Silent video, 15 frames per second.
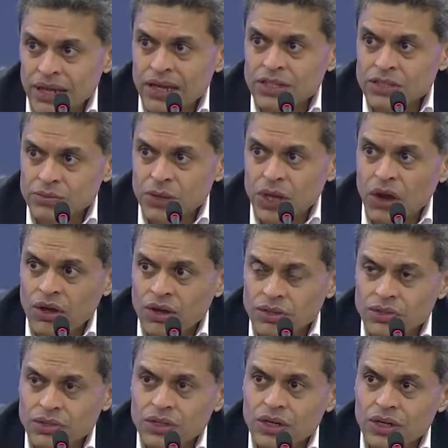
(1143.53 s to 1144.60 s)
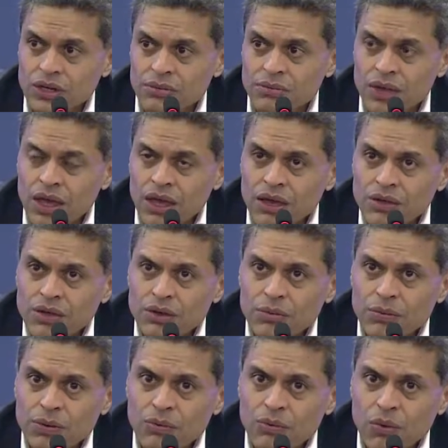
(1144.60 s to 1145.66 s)
Let's be honest. Um, you know,
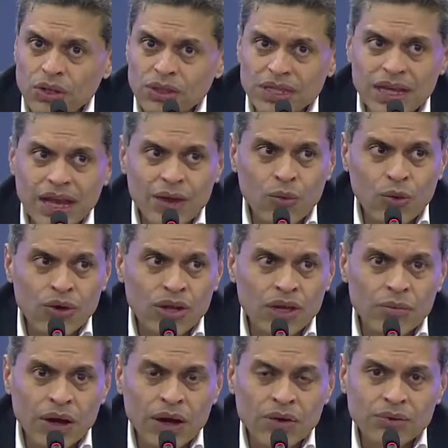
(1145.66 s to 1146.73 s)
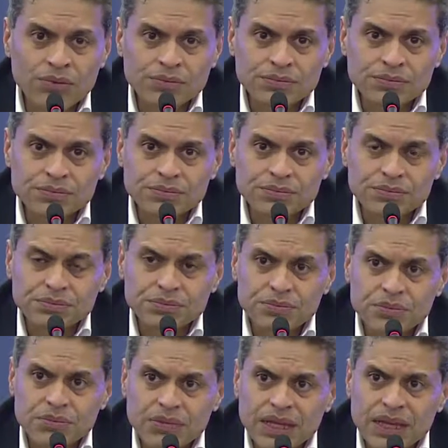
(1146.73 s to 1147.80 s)
but one thing I worry about
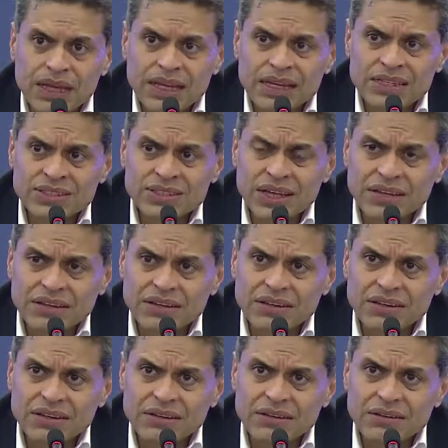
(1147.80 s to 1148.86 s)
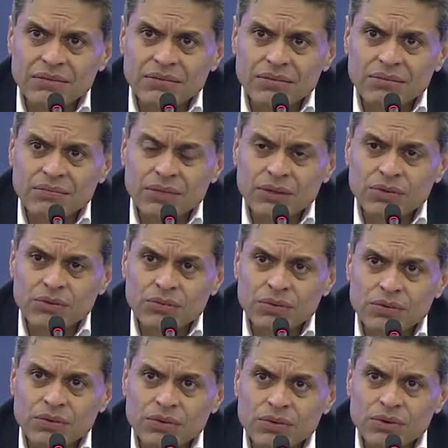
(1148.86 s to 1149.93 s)
is that
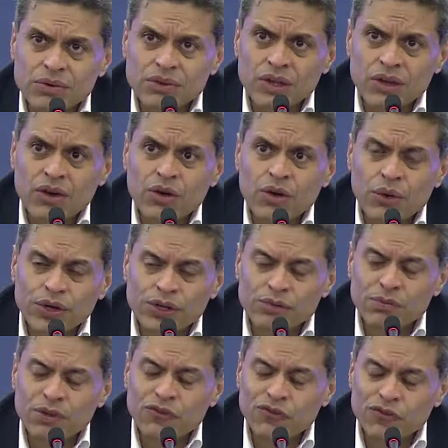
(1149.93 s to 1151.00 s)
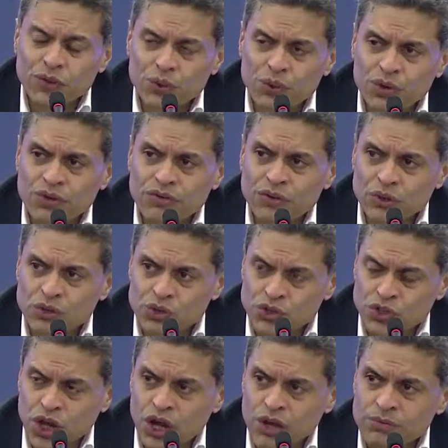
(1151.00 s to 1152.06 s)
there are going to be fewer of those
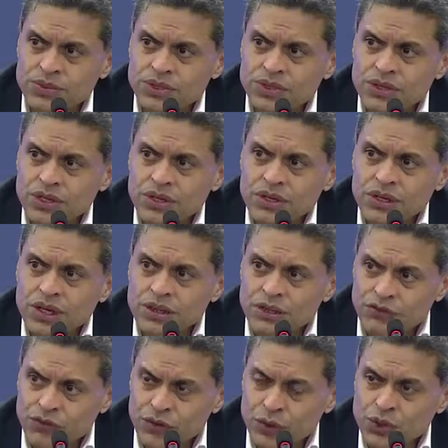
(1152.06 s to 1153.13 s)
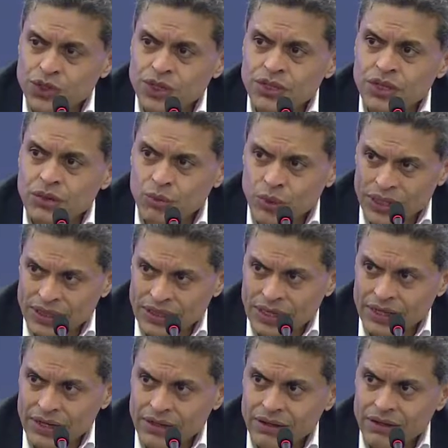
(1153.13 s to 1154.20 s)
jobs in the future than we
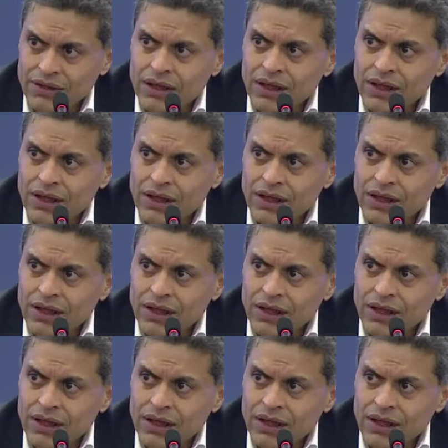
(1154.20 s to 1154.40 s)
think.